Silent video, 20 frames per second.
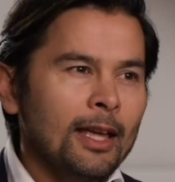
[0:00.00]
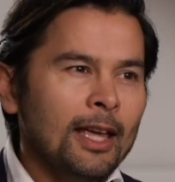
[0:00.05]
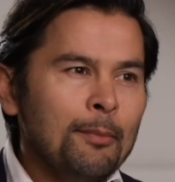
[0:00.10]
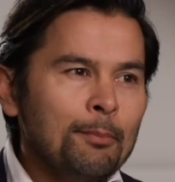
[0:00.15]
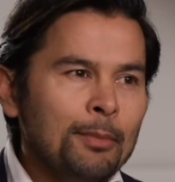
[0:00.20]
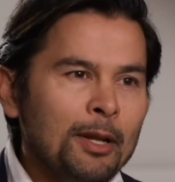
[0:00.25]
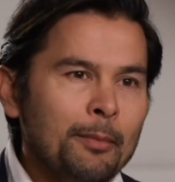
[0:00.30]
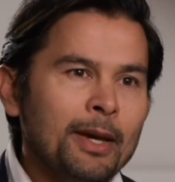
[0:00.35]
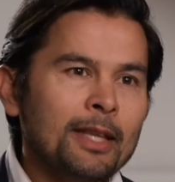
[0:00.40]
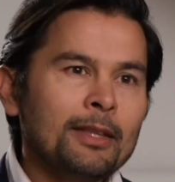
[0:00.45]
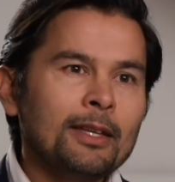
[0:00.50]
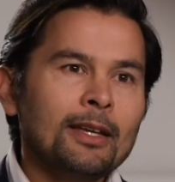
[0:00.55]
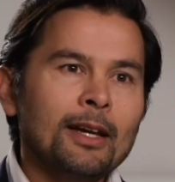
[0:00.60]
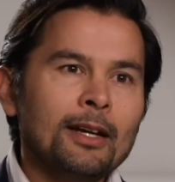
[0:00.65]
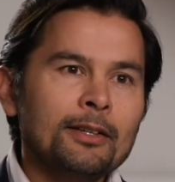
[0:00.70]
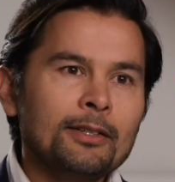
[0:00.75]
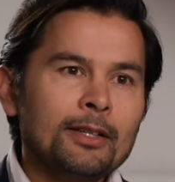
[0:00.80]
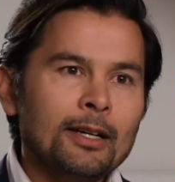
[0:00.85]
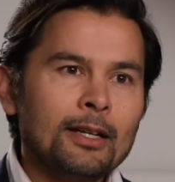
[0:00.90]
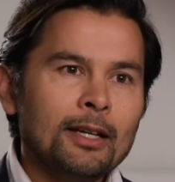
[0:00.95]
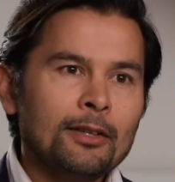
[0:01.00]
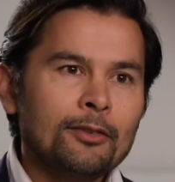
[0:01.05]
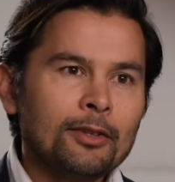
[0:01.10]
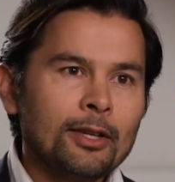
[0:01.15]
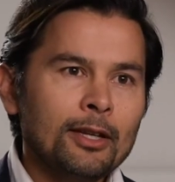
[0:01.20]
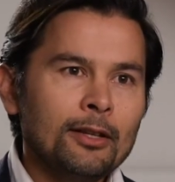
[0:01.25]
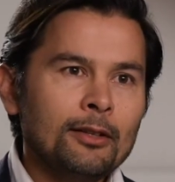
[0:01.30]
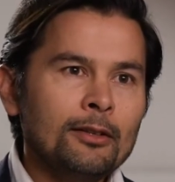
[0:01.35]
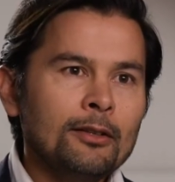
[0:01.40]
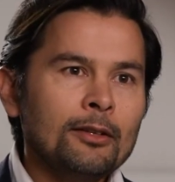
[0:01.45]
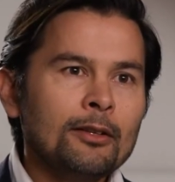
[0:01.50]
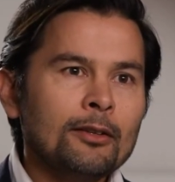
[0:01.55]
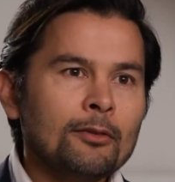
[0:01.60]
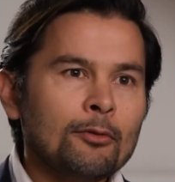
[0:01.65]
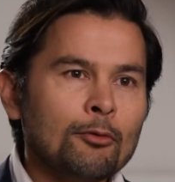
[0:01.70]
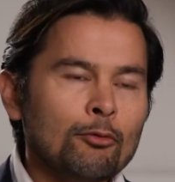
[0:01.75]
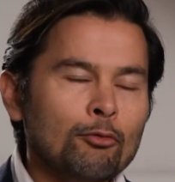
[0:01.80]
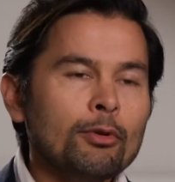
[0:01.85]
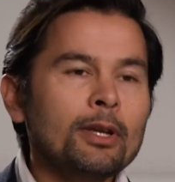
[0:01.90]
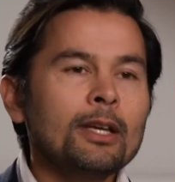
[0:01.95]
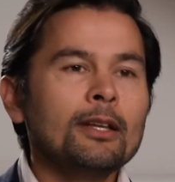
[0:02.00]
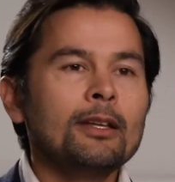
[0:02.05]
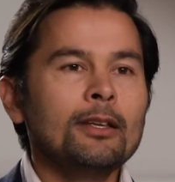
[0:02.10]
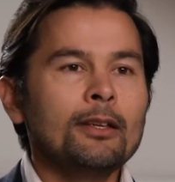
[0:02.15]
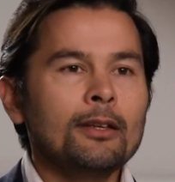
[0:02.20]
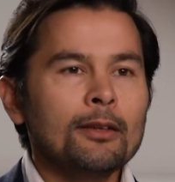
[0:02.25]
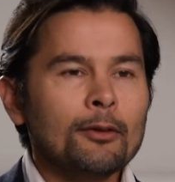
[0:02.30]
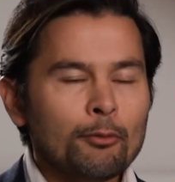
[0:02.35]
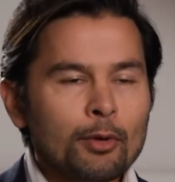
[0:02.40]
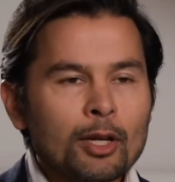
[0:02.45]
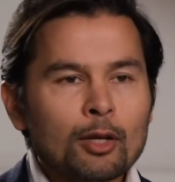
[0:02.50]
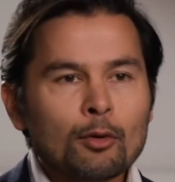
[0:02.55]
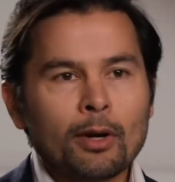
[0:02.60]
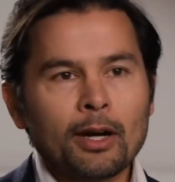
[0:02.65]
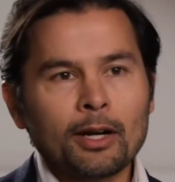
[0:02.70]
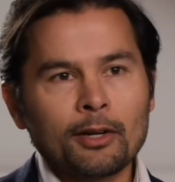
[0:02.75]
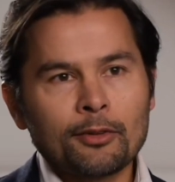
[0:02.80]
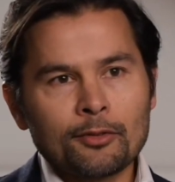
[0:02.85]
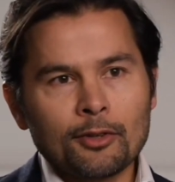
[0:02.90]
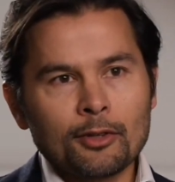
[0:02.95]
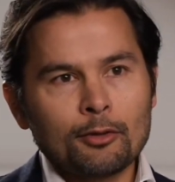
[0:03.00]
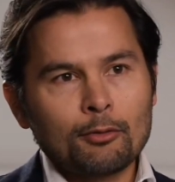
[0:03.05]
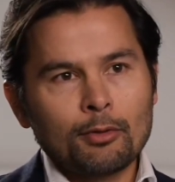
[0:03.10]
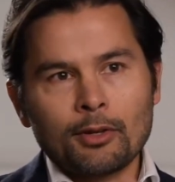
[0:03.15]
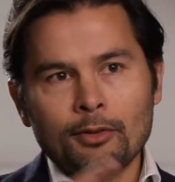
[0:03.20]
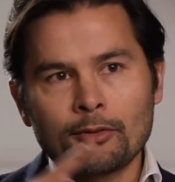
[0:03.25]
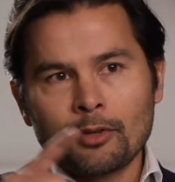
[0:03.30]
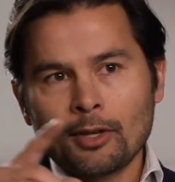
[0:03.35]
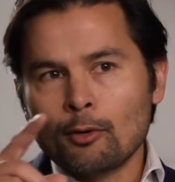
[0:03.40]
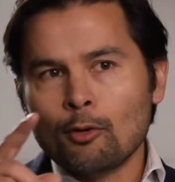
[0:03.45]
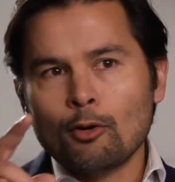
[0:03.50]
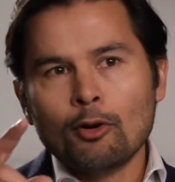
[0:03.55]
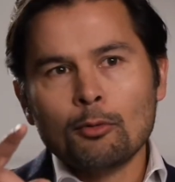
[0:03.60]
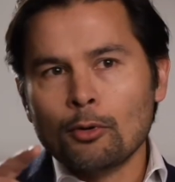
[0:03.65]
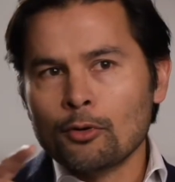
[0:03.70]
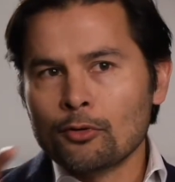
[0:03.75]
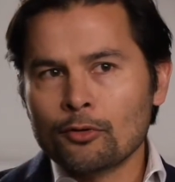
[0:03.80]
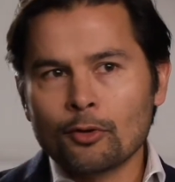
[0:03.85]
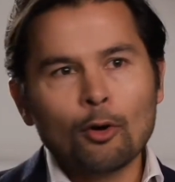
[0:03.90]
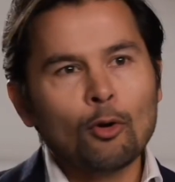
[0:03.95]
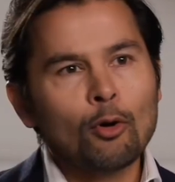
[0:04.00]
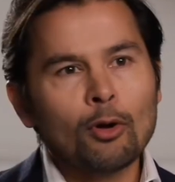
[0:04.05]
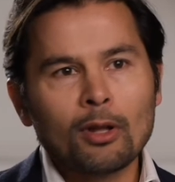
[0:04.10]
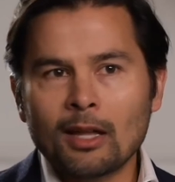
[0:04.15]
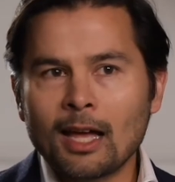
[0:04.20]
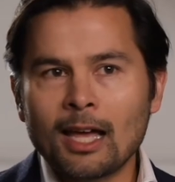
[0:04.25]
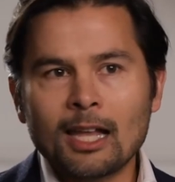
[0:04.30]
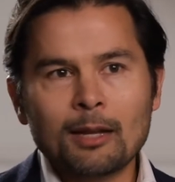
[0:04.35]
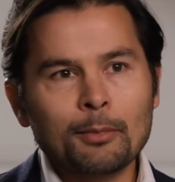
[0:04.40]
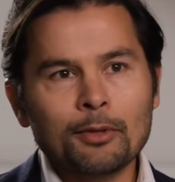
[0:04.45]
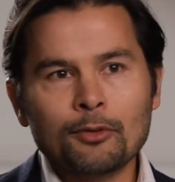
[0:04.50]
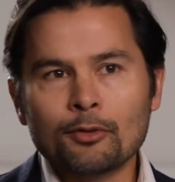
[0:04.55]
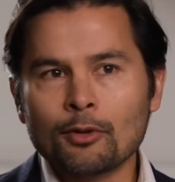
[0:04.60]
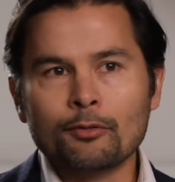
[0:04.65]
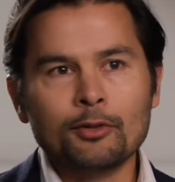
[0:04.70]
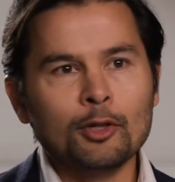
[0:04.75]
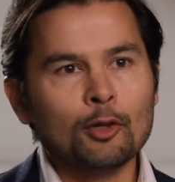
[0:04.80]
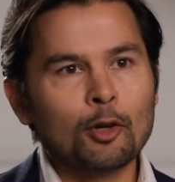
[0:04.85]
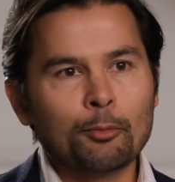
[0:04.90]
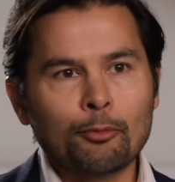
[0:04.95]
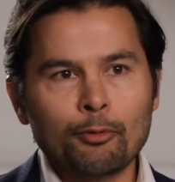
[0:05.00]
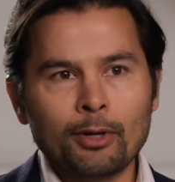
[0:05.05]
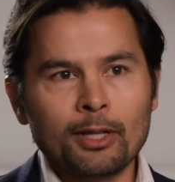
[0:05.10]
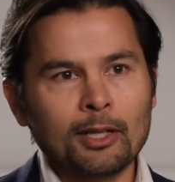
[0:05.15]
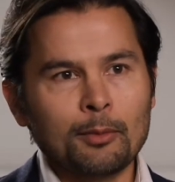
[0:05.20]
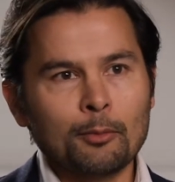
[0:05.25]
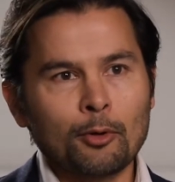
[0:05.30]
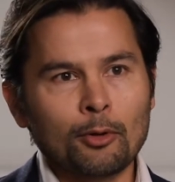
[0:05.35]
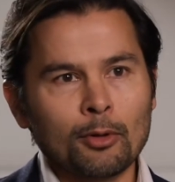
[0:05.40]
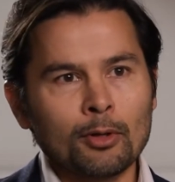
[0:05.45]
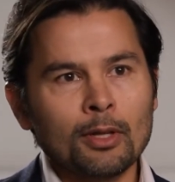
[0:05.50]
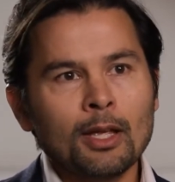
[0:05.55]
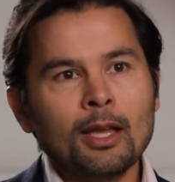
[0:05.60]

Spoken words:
implementing Agile at scale really requires addressing almost all elements of the operating model.